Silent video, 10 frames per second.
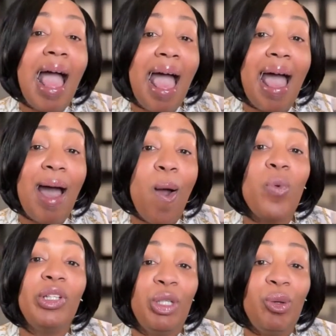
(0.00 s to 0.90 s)

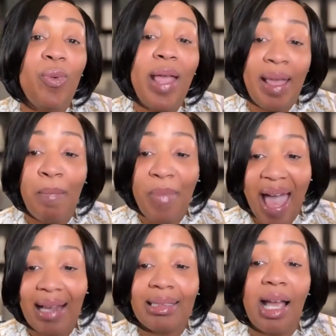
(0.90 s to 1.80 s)
how you
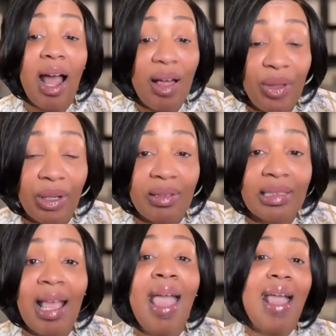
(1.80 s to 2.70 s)
impact others